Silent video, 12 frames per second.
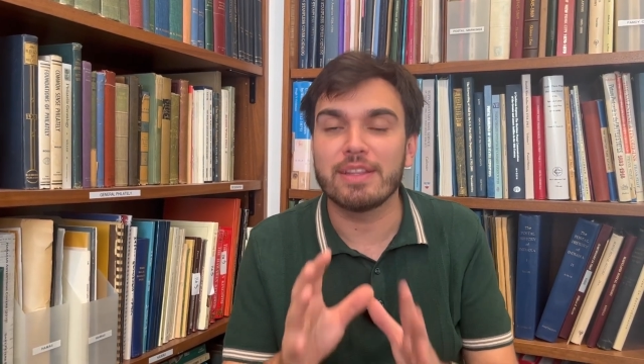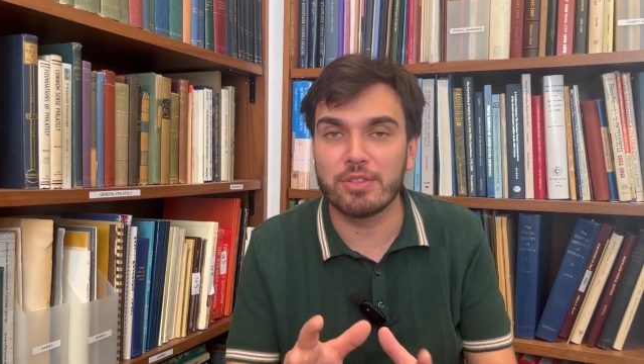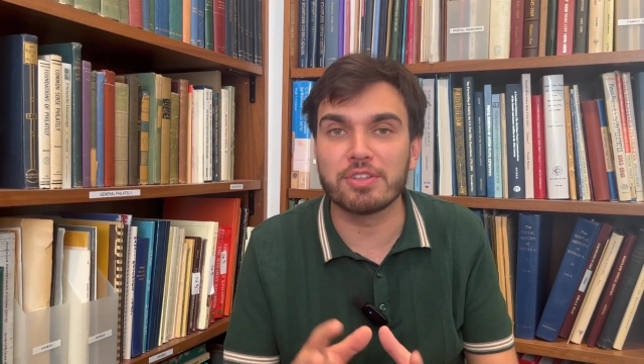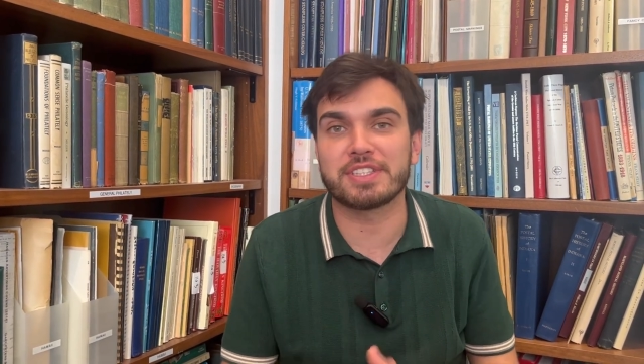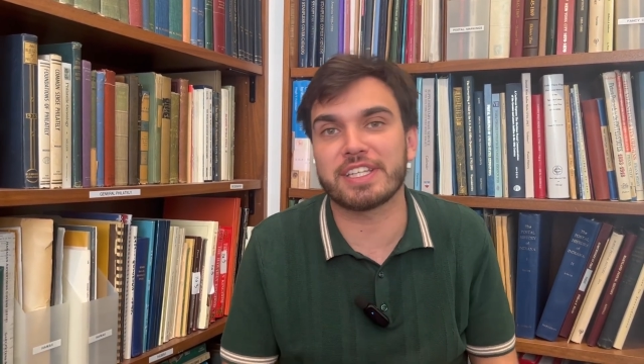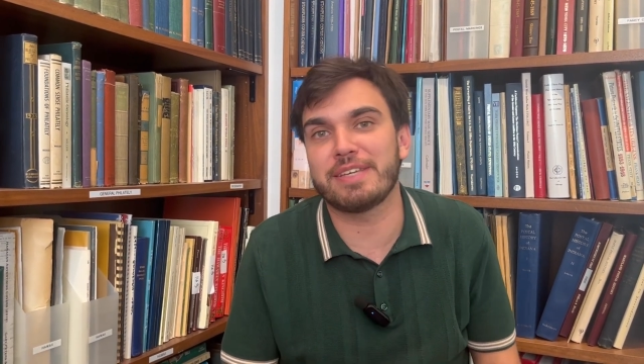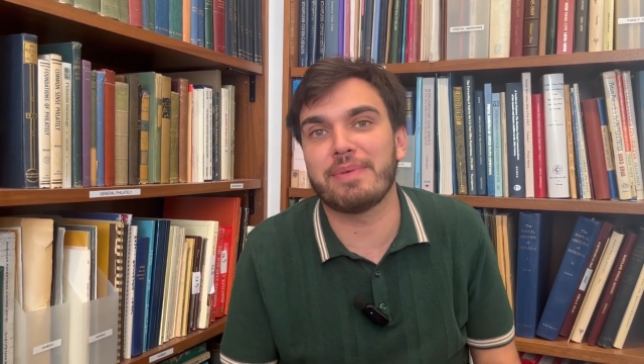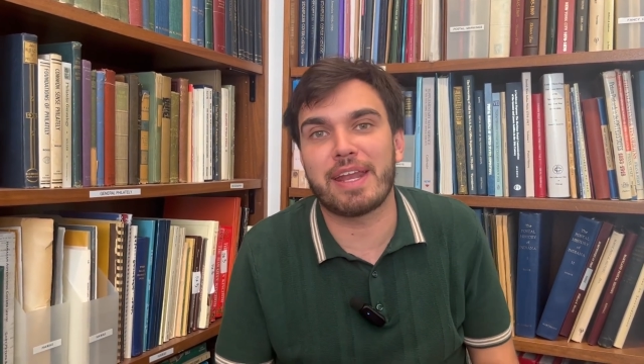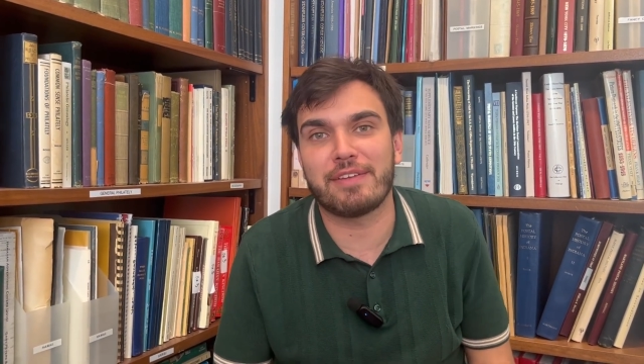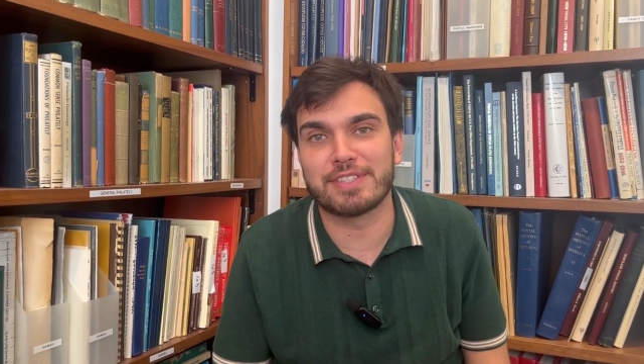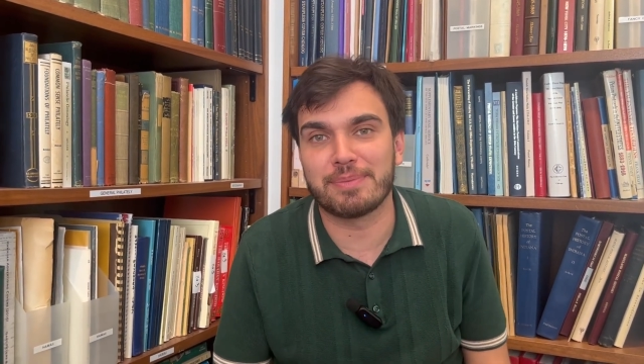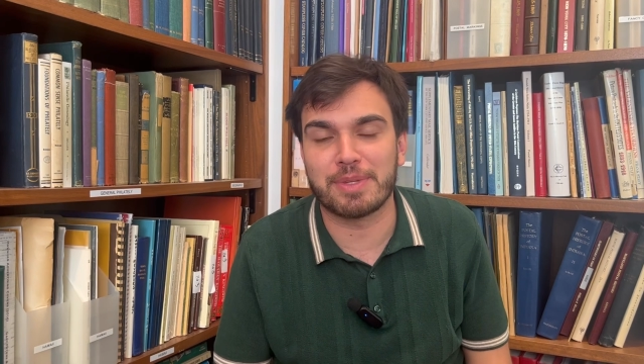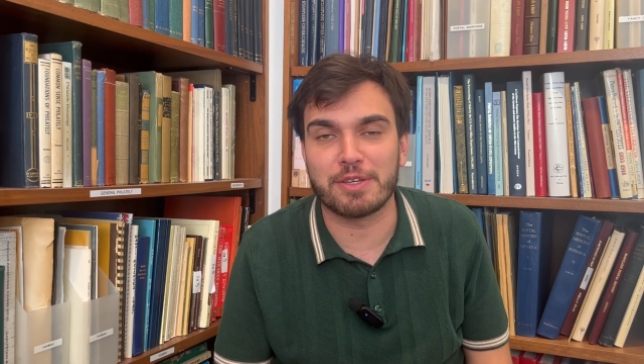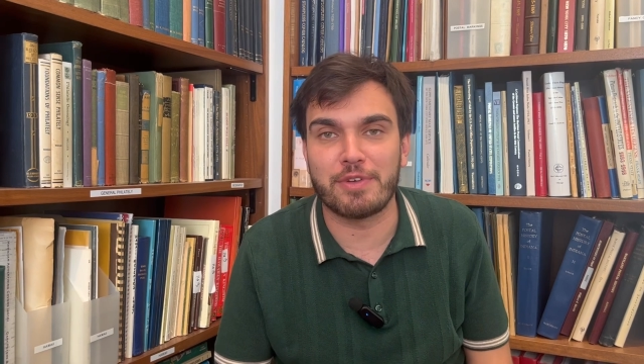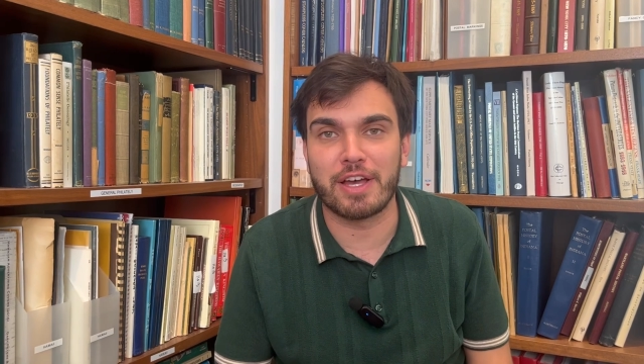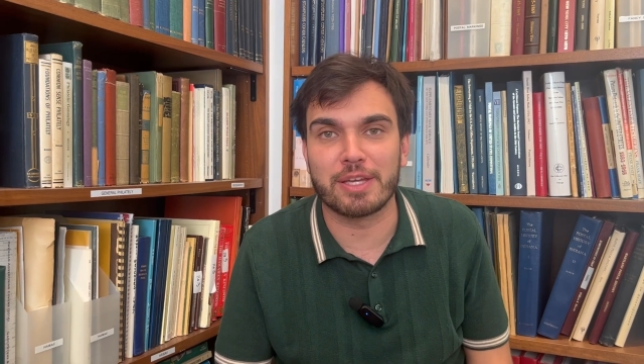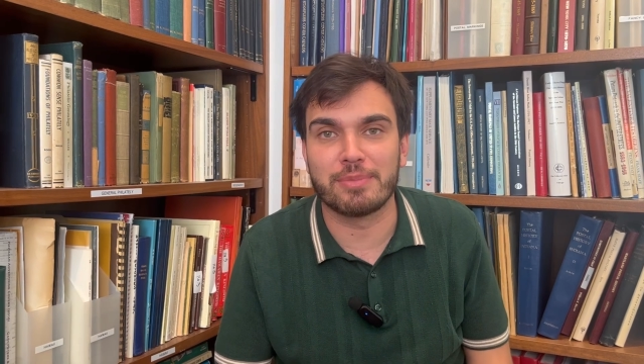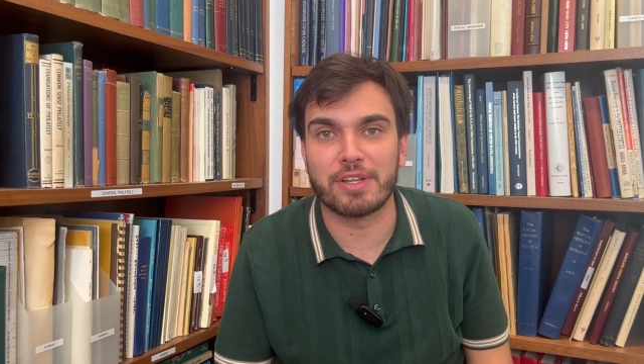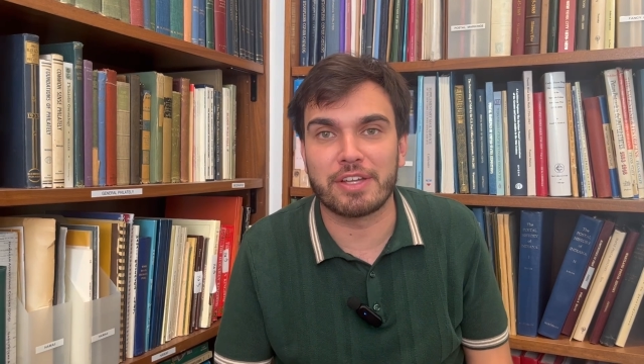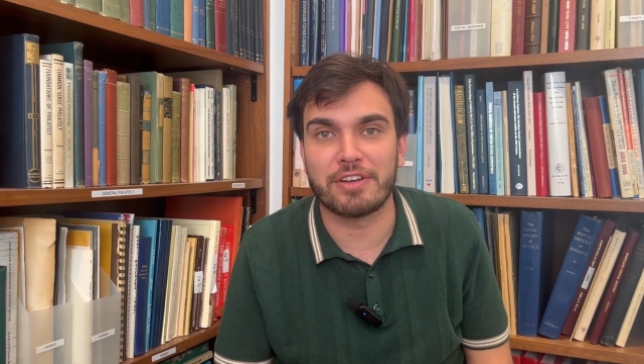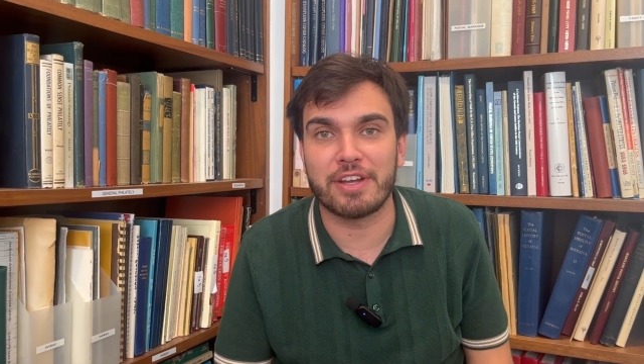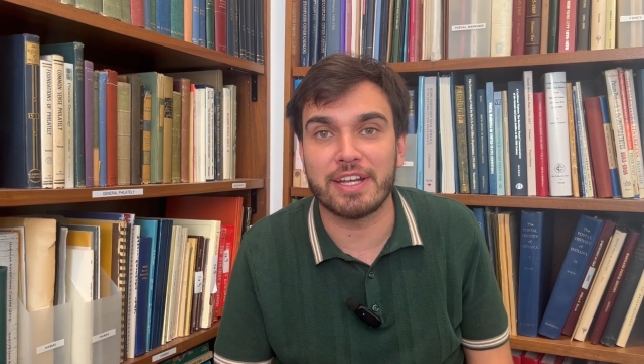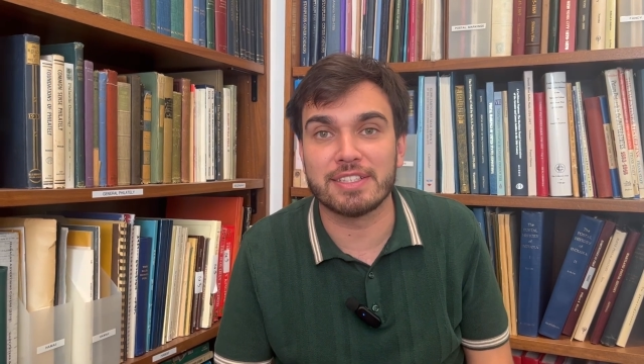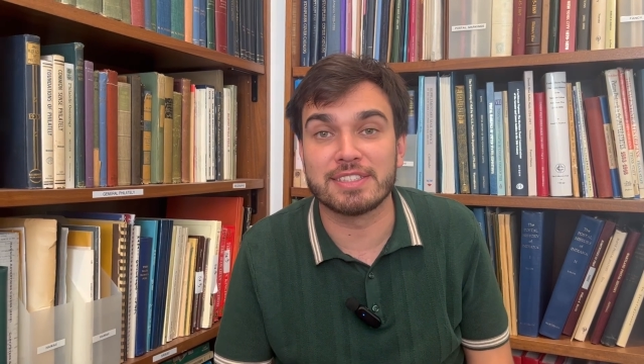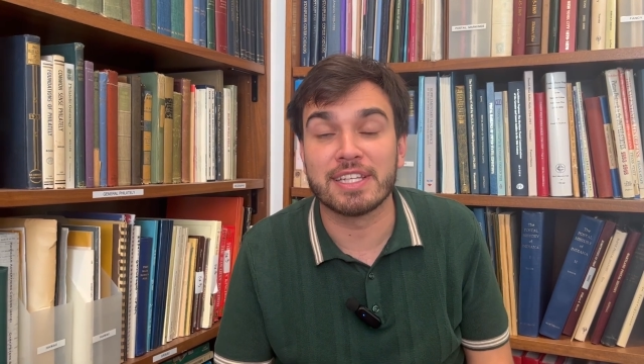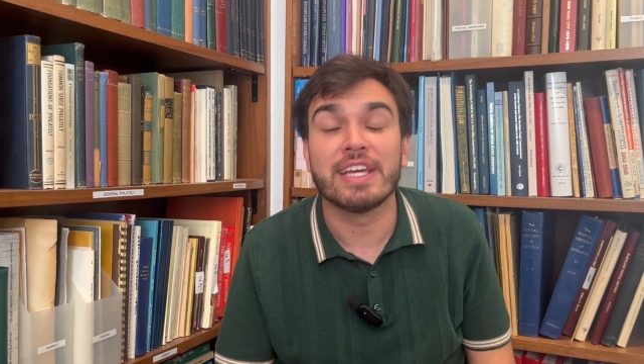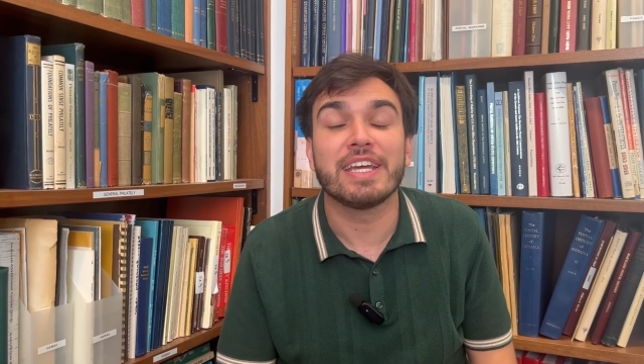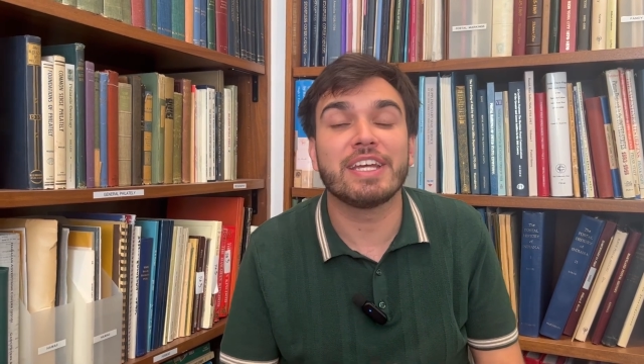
it looks like you might have something valuable on your hands.